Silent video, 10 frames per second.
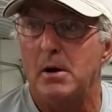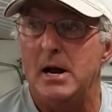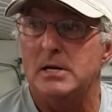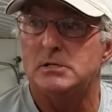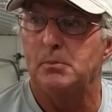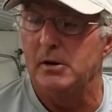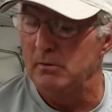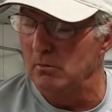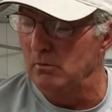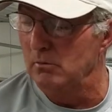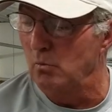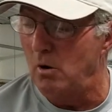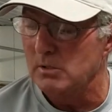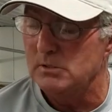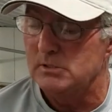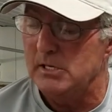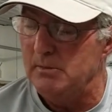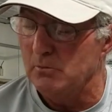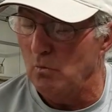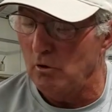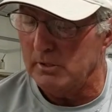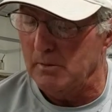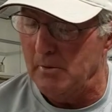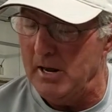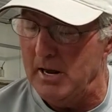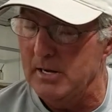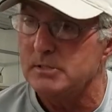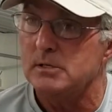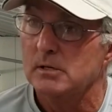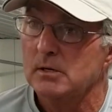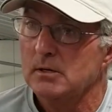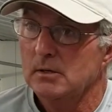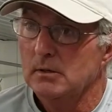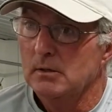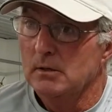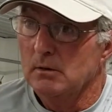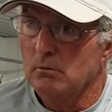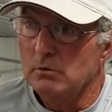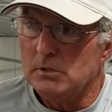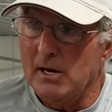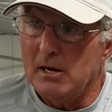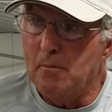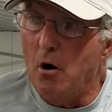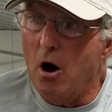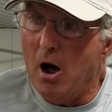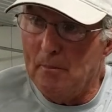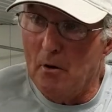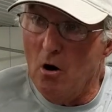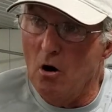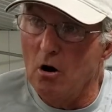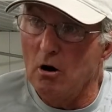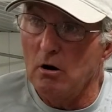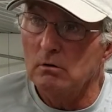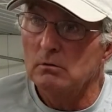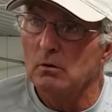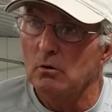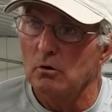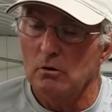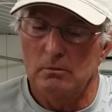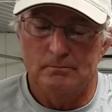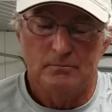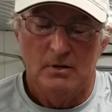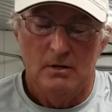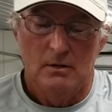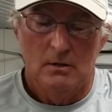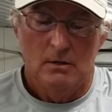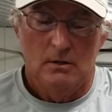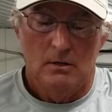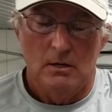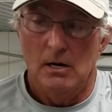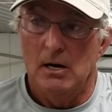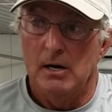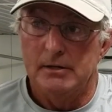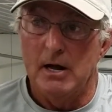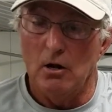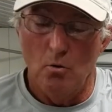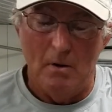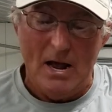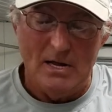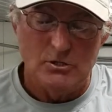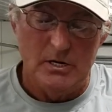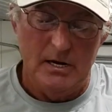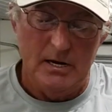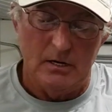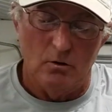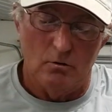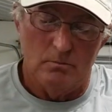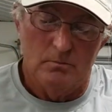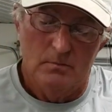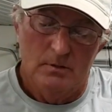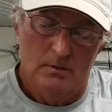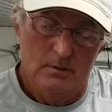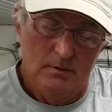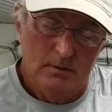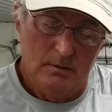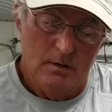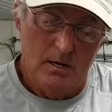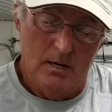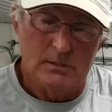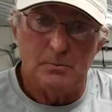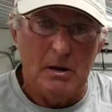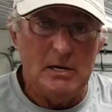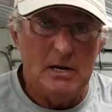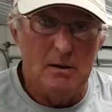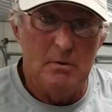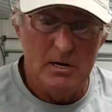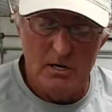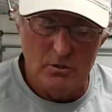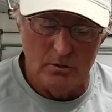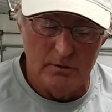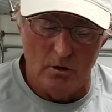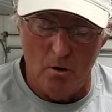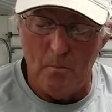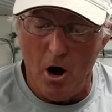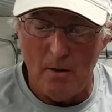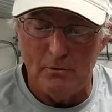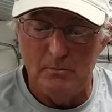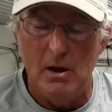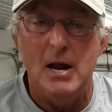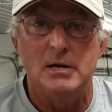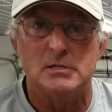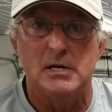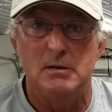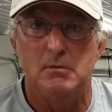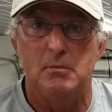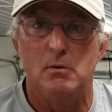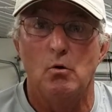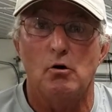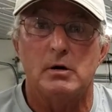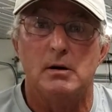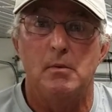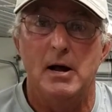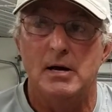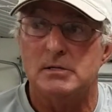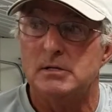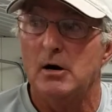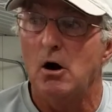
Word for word: baits, but the ones that seemed to work the best was like a Pop-R or uh, yellow magic or uh, spitting image or, you know, a popping bait seemed to be working the best and